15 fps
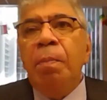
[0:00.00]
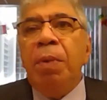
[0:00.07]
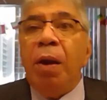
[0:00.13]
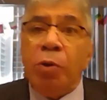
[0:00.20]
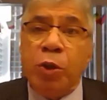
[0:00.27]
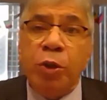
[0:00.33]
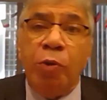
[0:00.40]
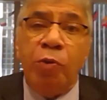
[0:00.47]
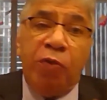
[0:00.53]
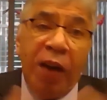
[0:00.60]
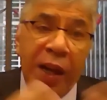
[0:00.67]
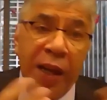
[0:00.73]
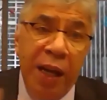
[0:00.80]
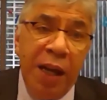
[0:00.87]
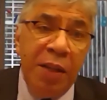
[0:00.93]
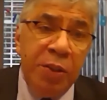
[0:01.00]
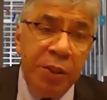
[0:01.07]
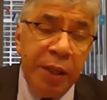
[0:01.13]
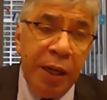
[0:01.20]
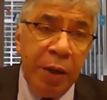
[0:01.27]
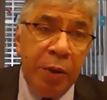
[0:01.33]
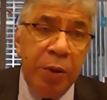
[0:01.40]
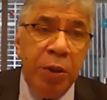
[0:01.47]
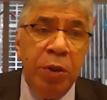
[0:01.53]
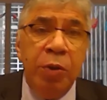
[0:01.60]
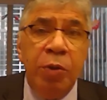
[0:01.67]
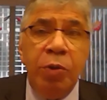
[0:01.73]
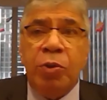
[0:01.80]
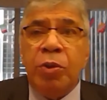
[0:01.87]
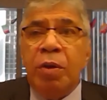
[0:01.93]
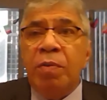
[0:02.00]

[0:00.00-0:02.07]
but also finance, a good use